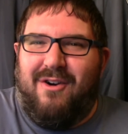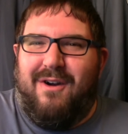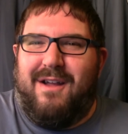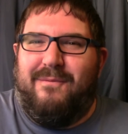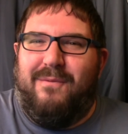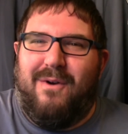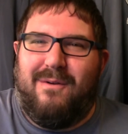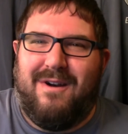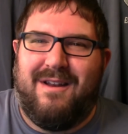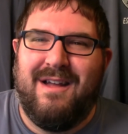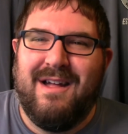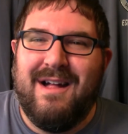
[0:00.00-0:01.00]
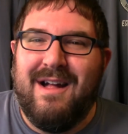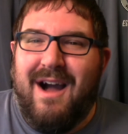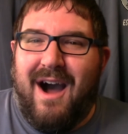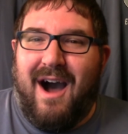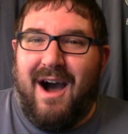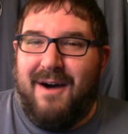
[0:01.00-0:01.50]
going forward.
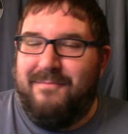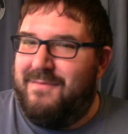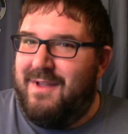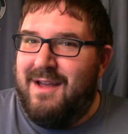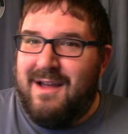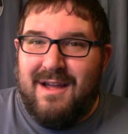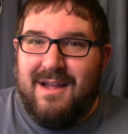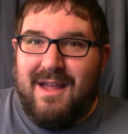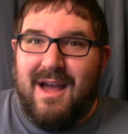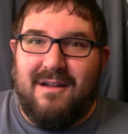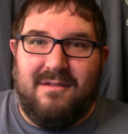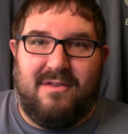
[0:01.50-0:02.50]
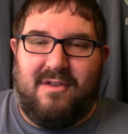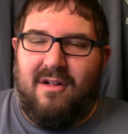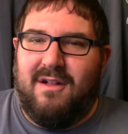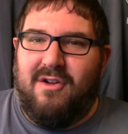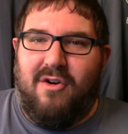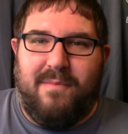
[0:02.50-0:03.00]
Um, yeah,
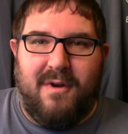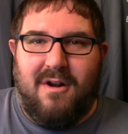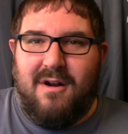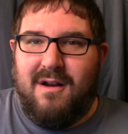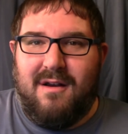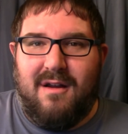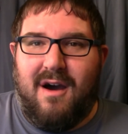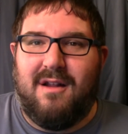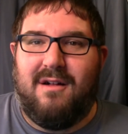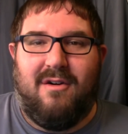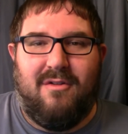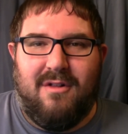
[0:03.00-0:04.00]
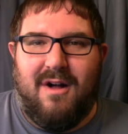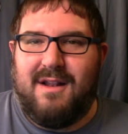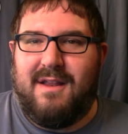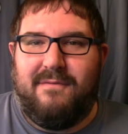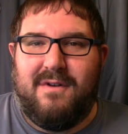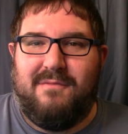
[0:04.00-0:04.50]
solid opener. Not a whole
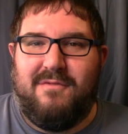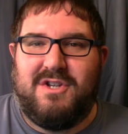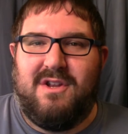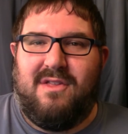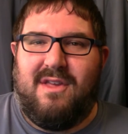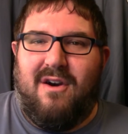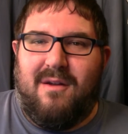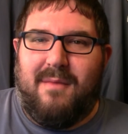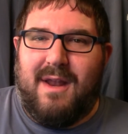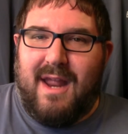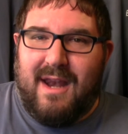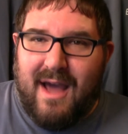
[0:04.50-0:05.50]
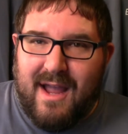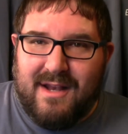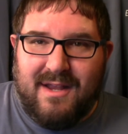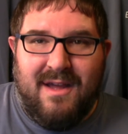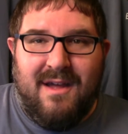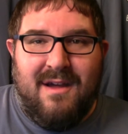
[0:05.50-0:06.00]
lot different than what you'd see on a Monday
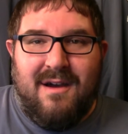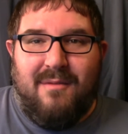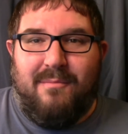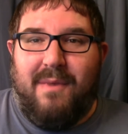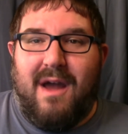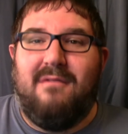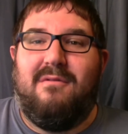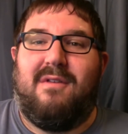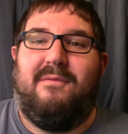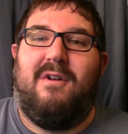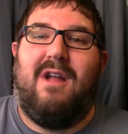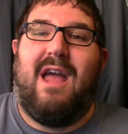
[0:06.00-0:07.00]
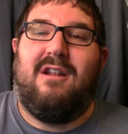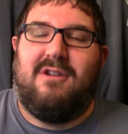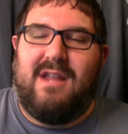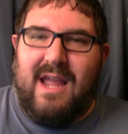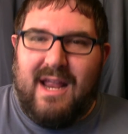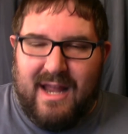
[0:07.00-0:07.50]
night, but it was a very
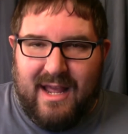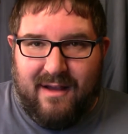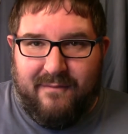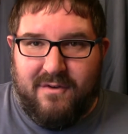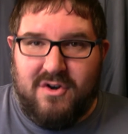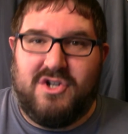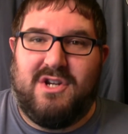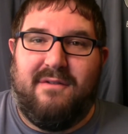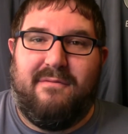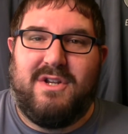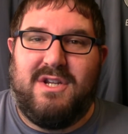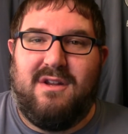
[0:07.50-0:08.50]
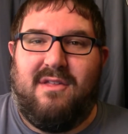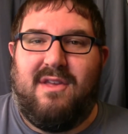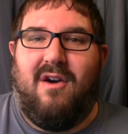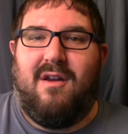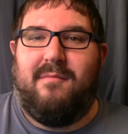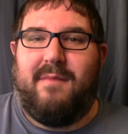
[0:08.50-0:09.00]
entertaining version of what you'd
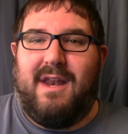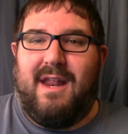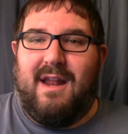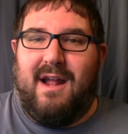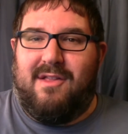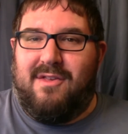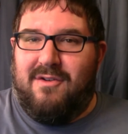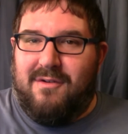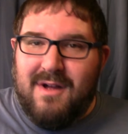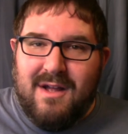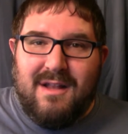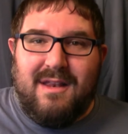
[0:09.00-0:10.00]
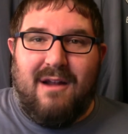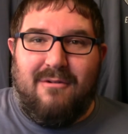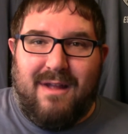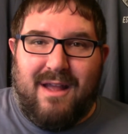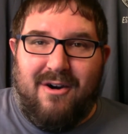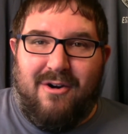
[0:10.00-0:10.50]
see on a Monday night. So there
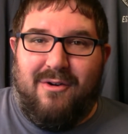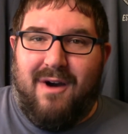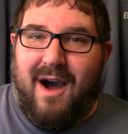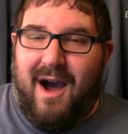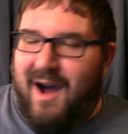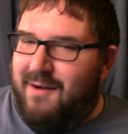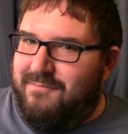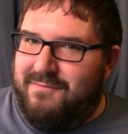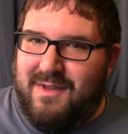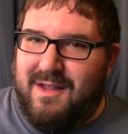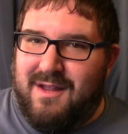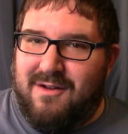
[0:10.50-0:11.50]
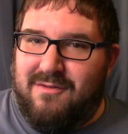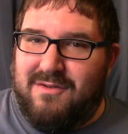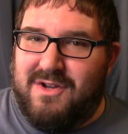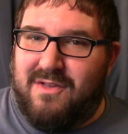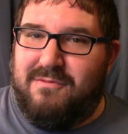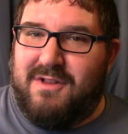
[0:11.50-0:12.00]
we go. Um, you know,
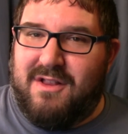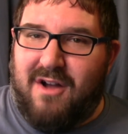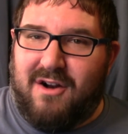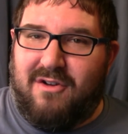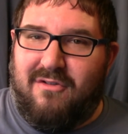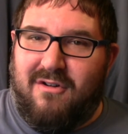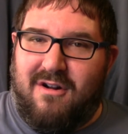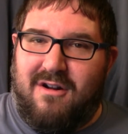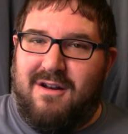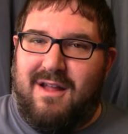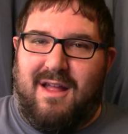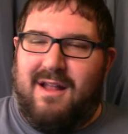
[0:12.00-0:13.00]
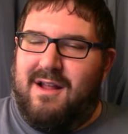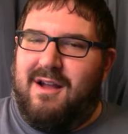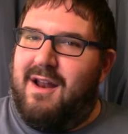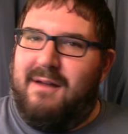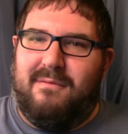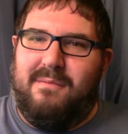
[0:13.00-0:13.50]
just what the doctor ordered, and it
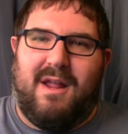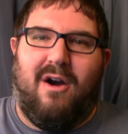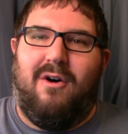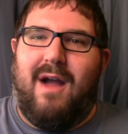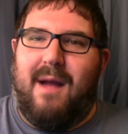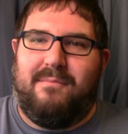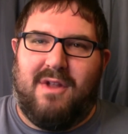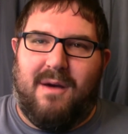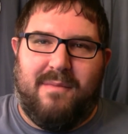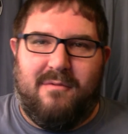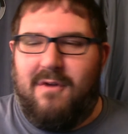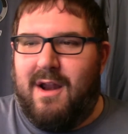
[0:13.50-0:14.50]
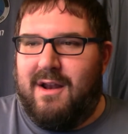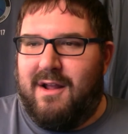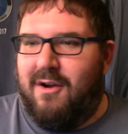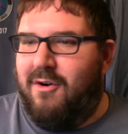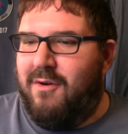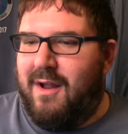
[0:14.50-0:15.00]
got everybody all amped up and ready to
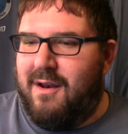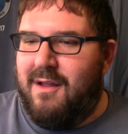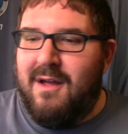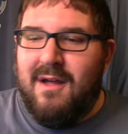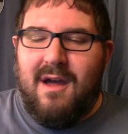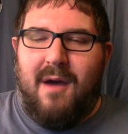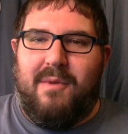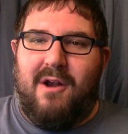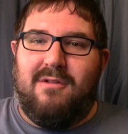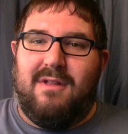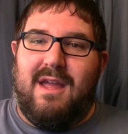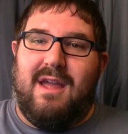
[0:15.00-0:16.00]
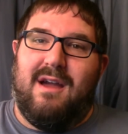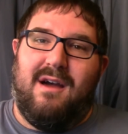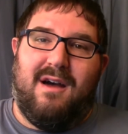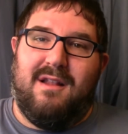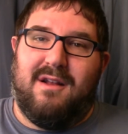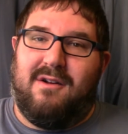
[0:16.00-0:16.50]
go. And apparently,
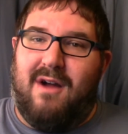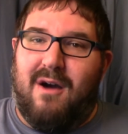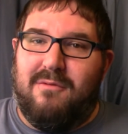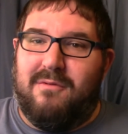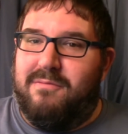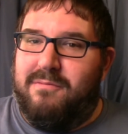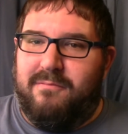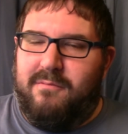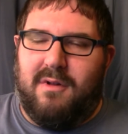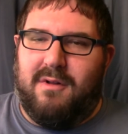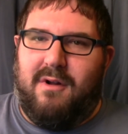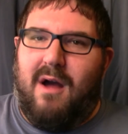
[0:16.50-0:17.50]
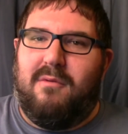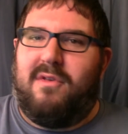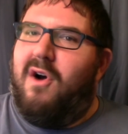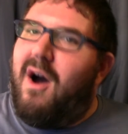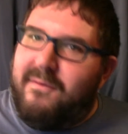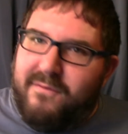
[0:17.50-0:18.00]
uh, the crowd was well, the crowd
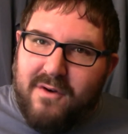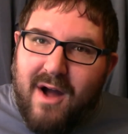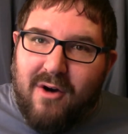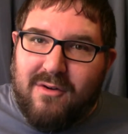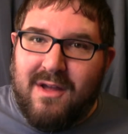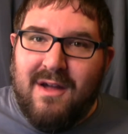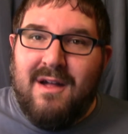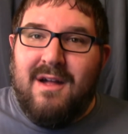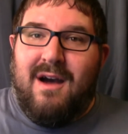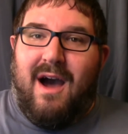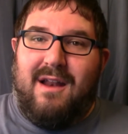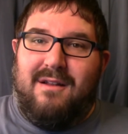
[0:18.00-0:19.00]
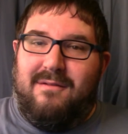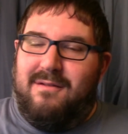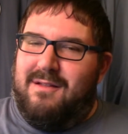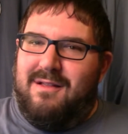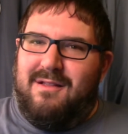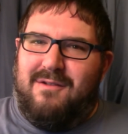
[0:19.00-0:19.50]
was hot throughout. I,
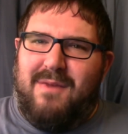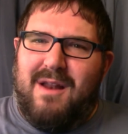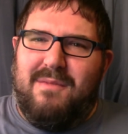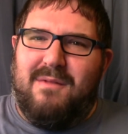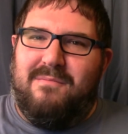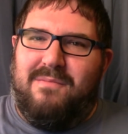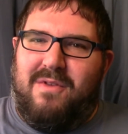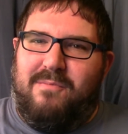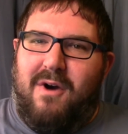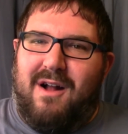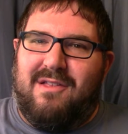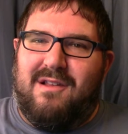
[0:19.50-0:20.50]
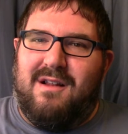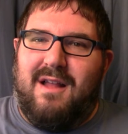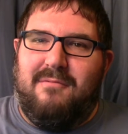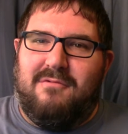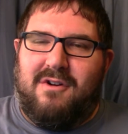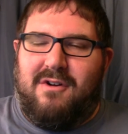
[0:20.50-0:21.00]
there might have been spots in the
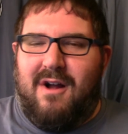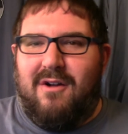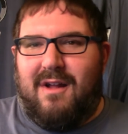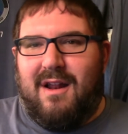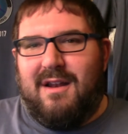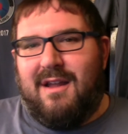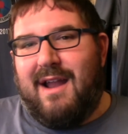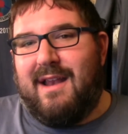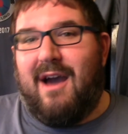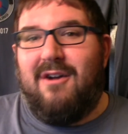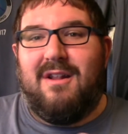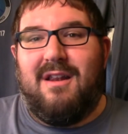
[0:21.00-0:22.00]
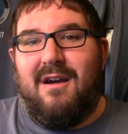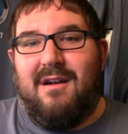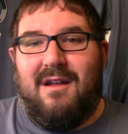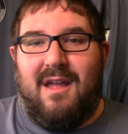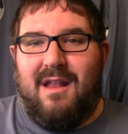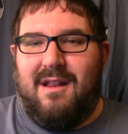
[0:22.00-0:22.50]
night where the crowd kind of died down and that,
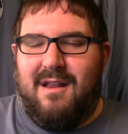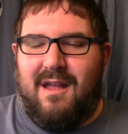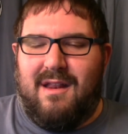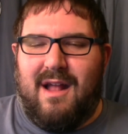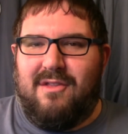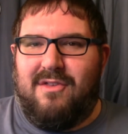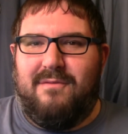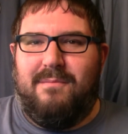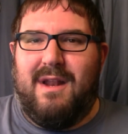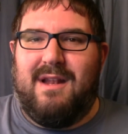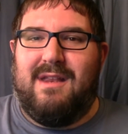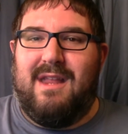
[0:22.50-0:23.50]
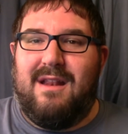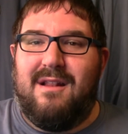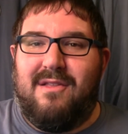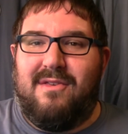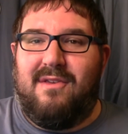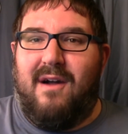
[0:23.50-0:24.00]
and, and that stuff, but it
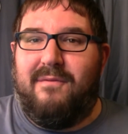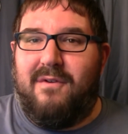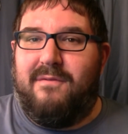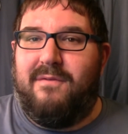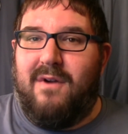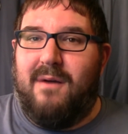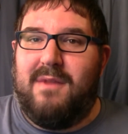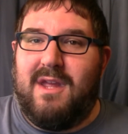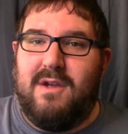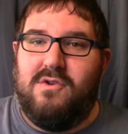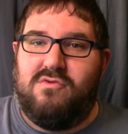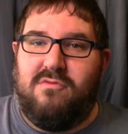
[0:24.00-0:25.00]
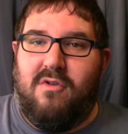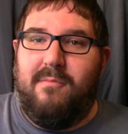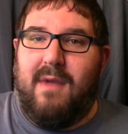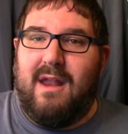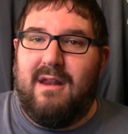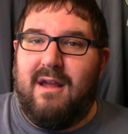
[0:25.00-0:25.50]
didn't suffer from the usual
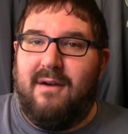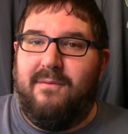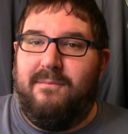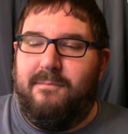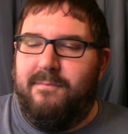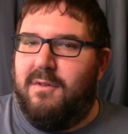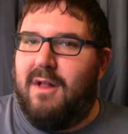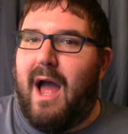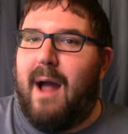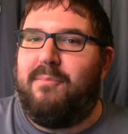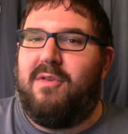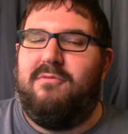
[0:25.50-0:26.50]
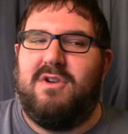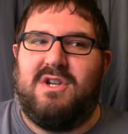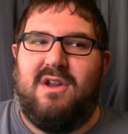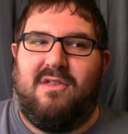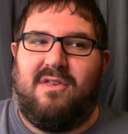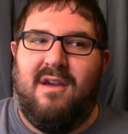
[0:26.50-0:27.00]
mania lapse,
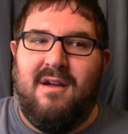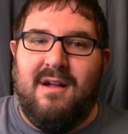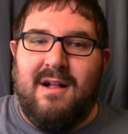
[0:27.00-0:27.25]
which is,